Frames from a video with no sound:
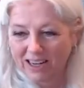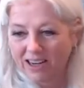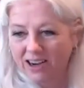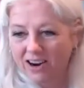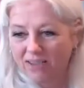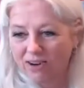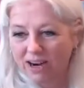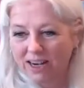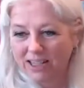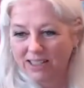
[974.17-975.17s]
All
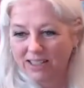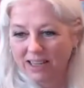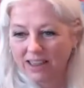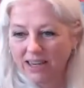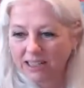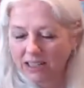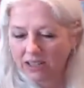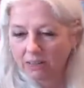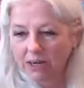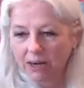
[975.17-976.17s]
right. I think I saw
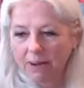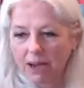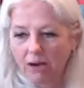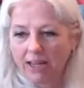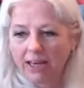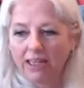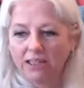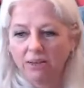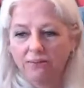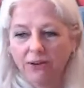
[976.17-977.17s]
somebody about getting
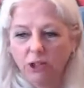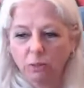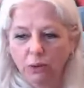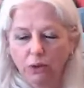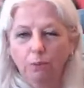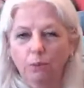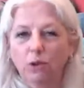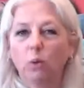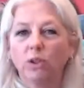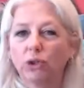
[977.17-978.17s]
into the Facebook group.
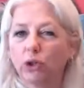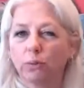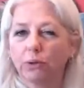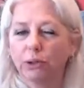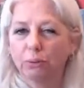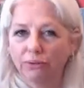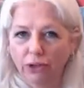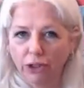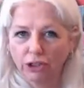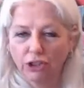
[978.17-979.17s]
So which group are you
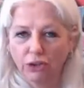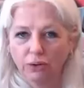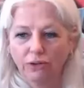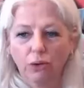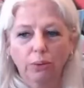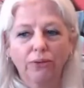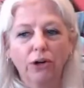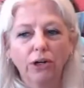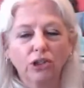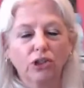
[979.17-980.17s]
referring to? If you're
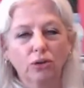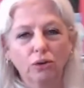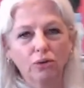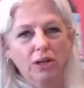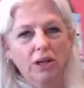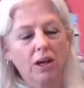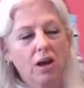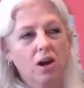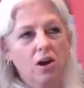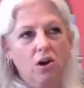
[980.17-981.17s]
referring to the
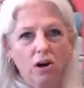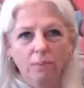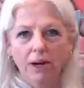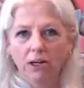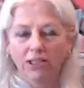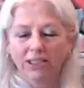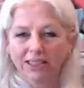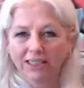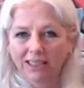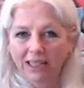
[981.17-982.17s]
Card Maker
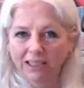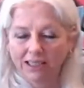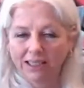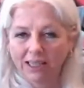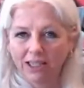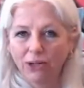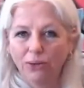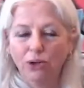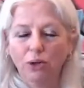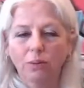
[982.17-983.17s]
Success attendee
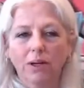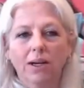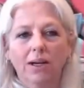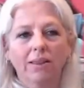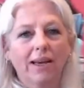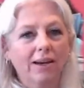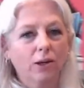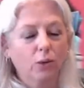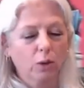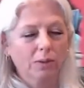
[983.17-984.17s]
group, that
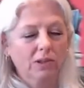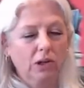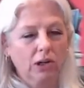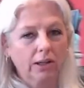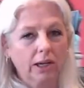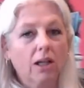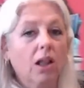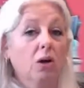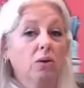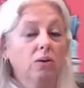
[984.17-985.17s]
group is currently
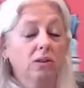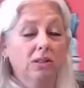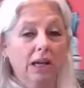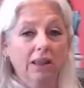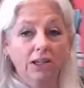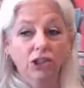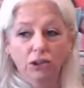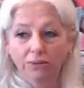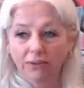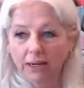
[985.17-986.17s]
closed unless
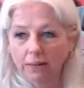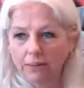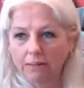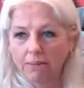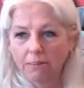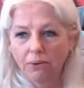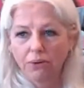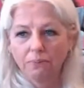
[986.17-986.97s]
you're a VIP member.